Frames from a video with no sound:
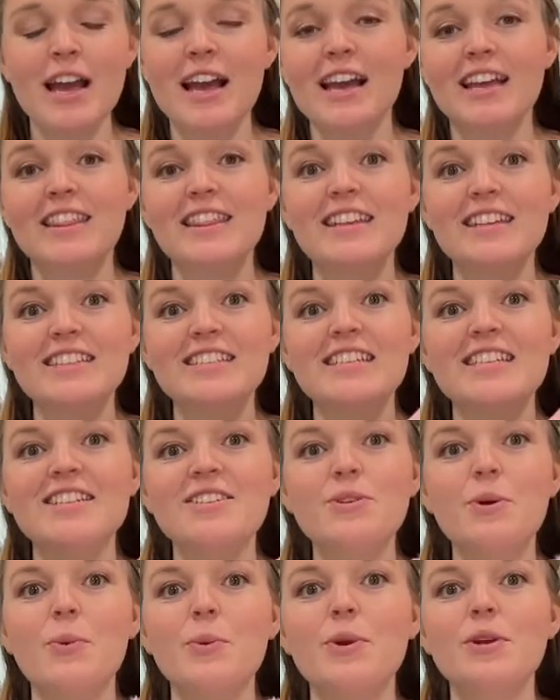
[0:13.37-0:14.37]
This is
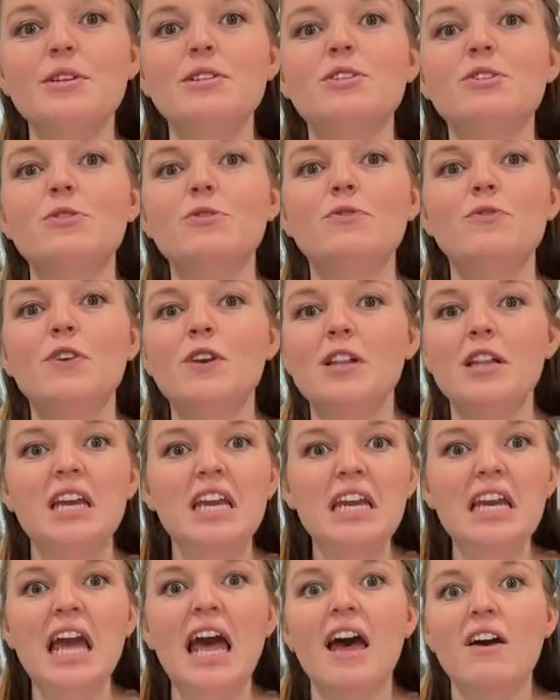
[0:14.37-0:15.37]
going to feel like
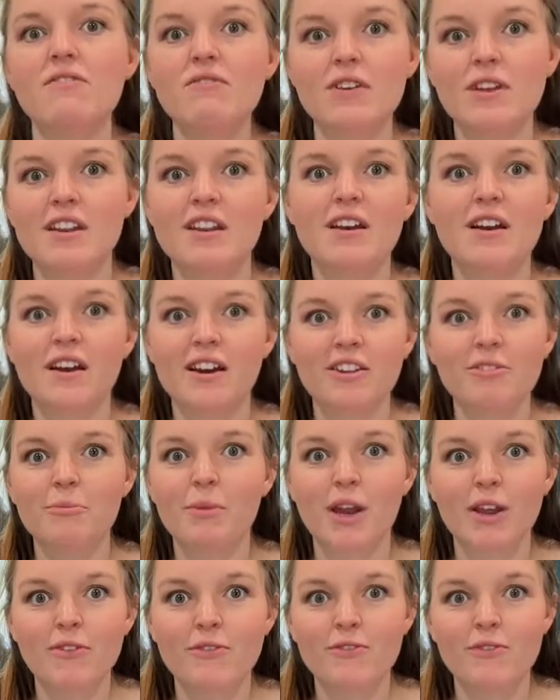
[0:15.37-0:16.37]
heaven on
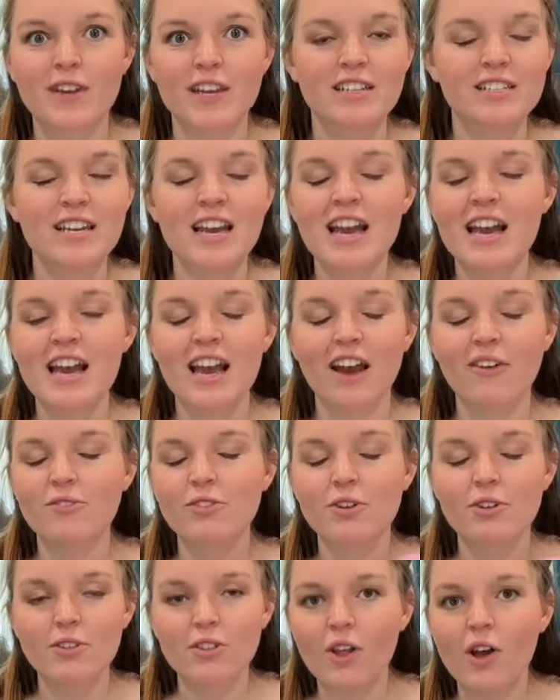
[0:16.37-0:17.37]
my feet. After
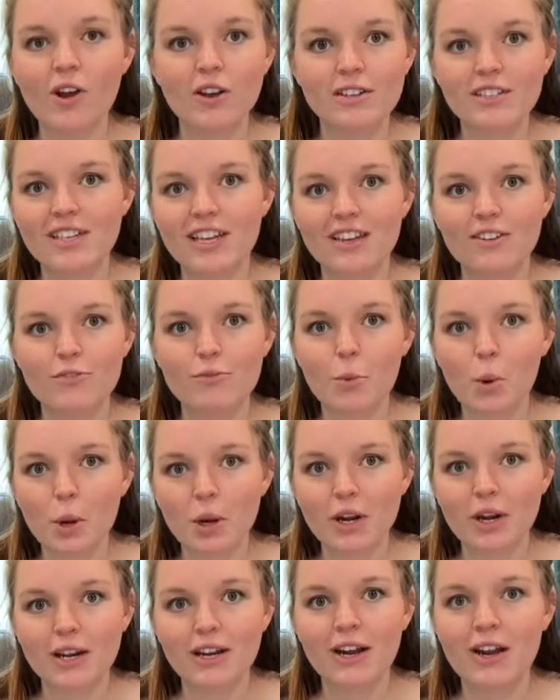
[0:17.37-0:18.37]
a long day of
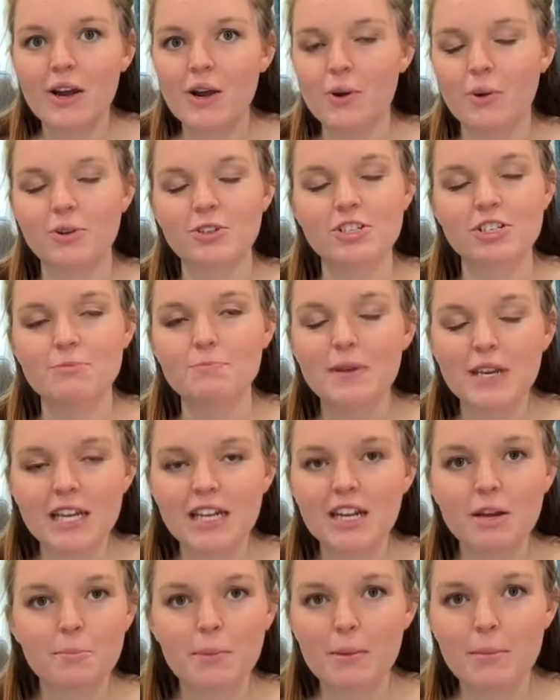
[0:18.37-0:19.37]
work or just being
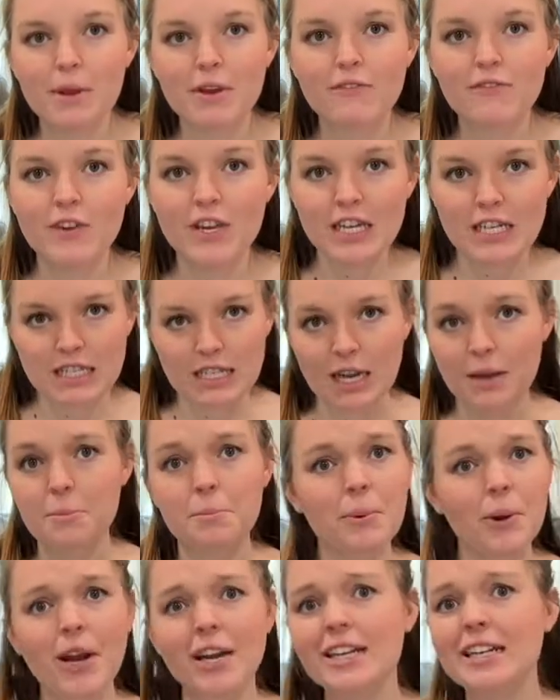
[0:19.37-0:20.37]
up on my feet, I'm
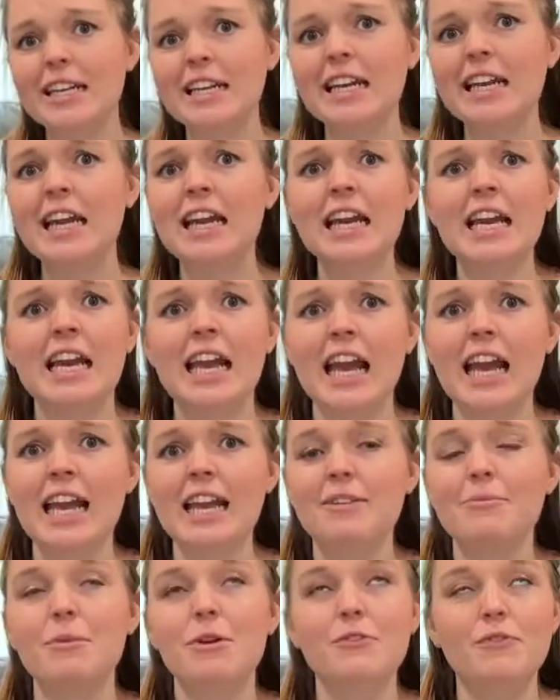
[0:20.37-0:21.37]
pregnant and
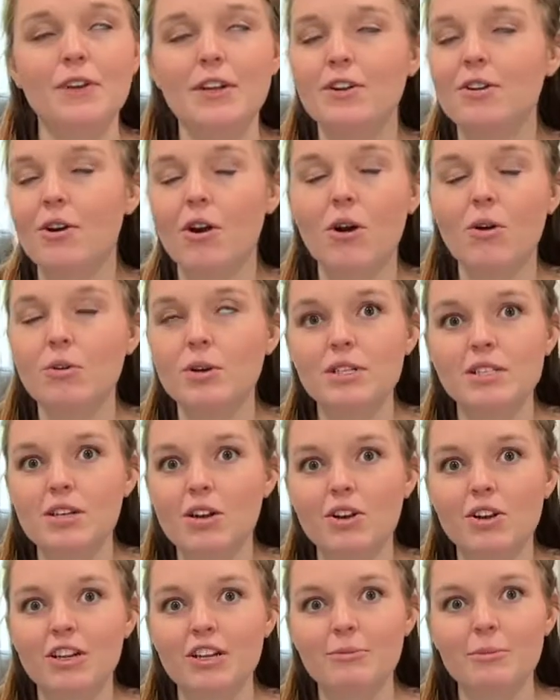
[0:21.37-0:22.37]
my feet are always
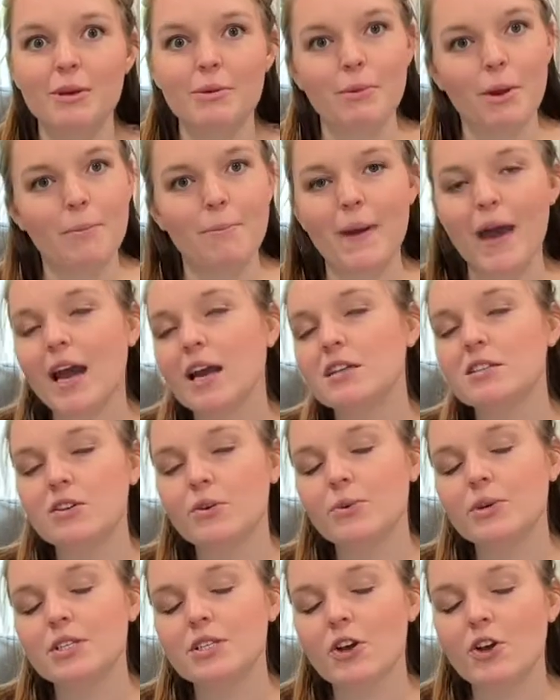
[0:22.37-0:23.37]
hurting me. My back's
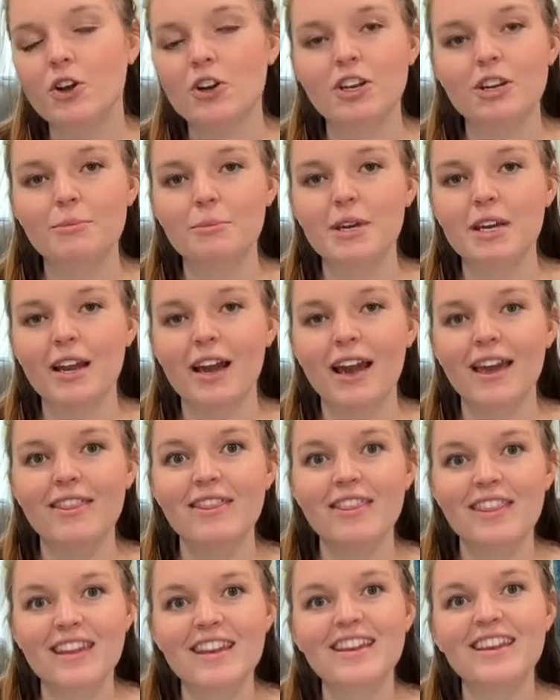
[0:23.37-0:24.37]
always hurting me. I
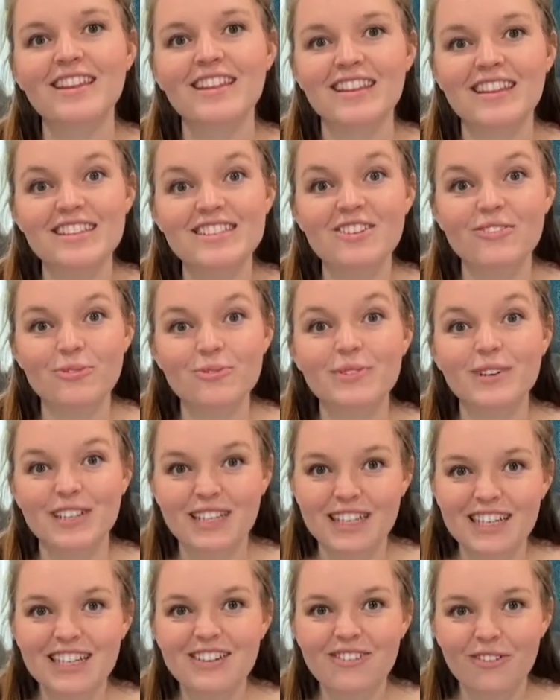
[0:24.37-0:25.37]
think these are
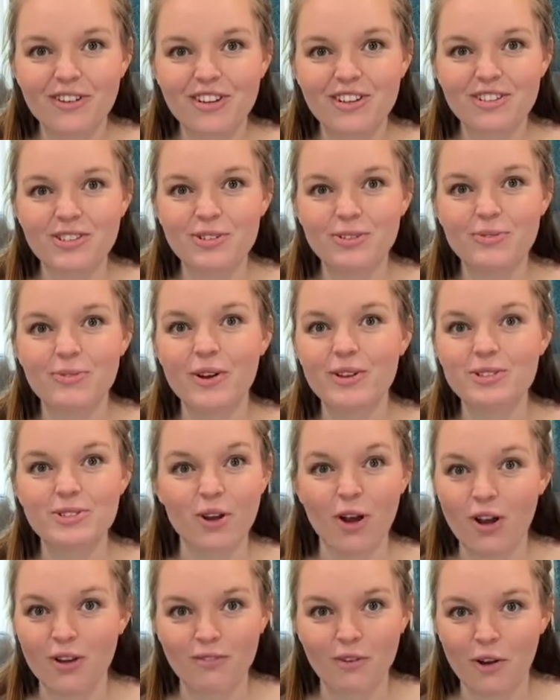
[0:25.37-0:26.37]
really going to
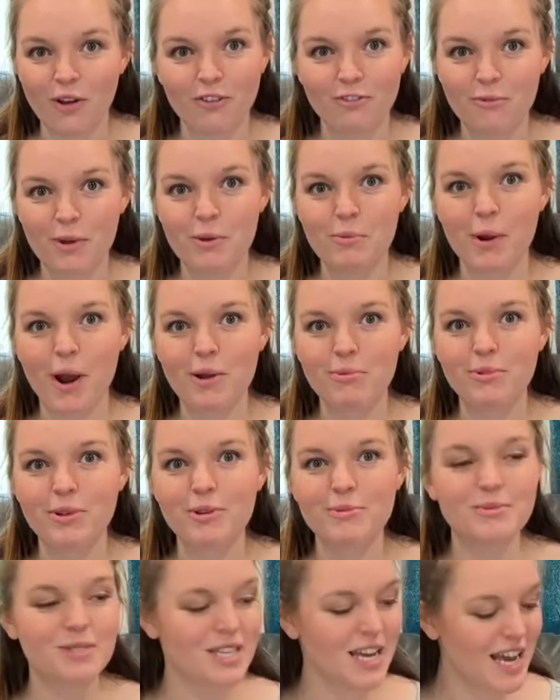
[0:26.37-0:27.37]
solve all of my
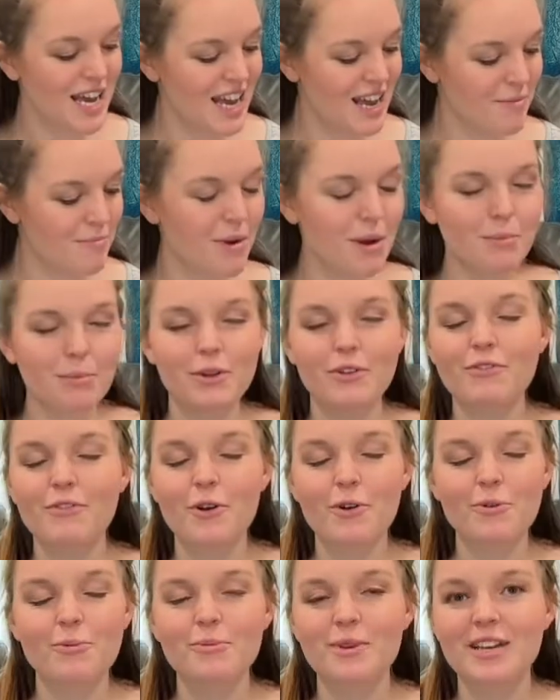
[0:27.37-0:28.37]
problems. Memory
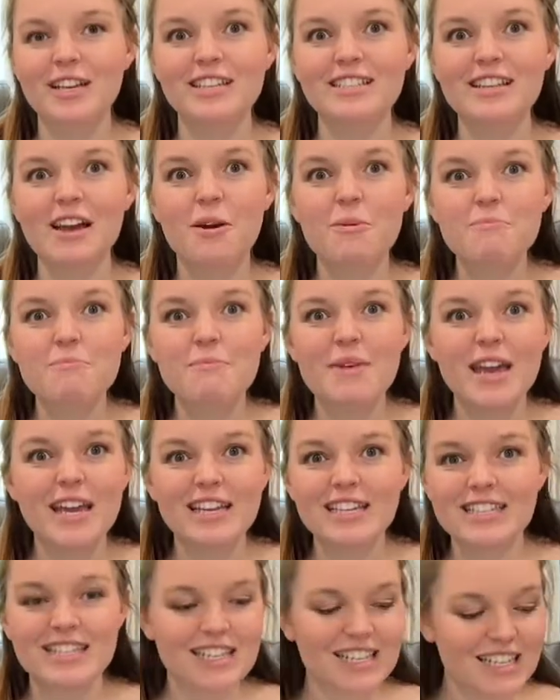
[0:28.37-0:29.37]
foam is
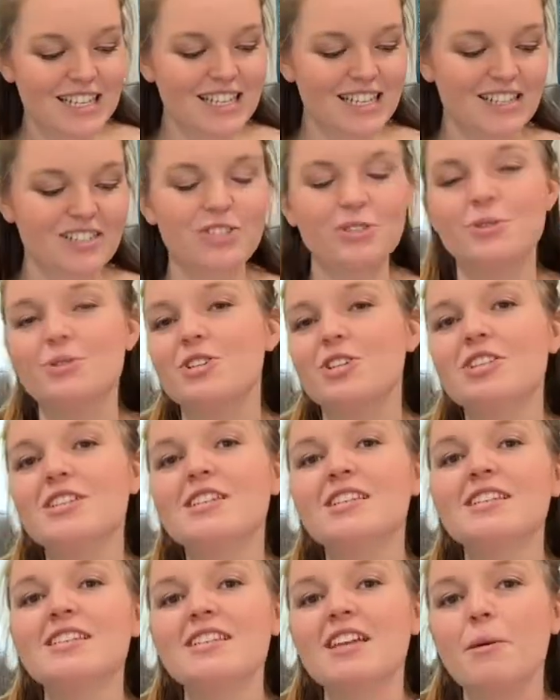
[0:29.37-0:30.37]
amazing to just
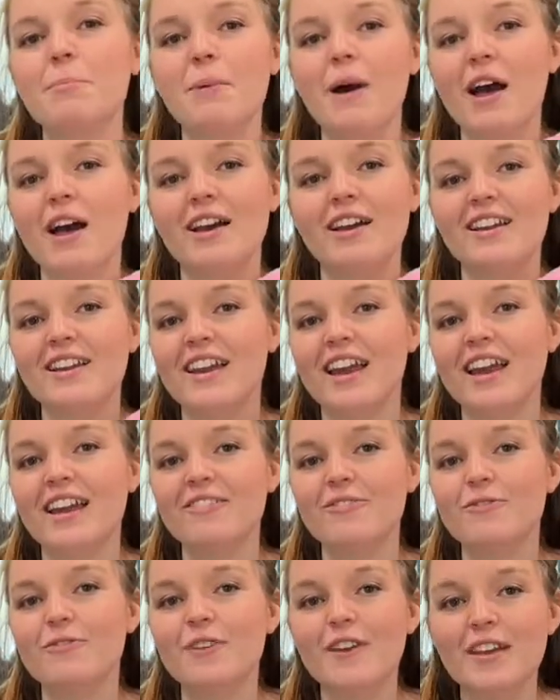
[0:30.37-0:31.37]
step on and
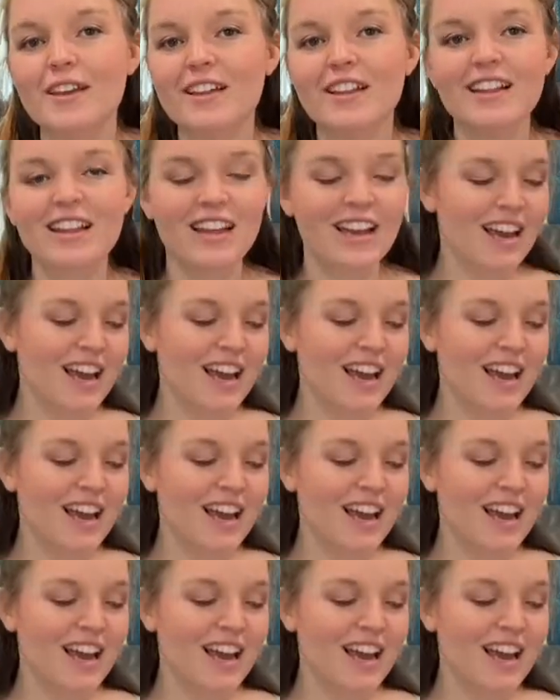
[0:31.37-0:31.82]
feel.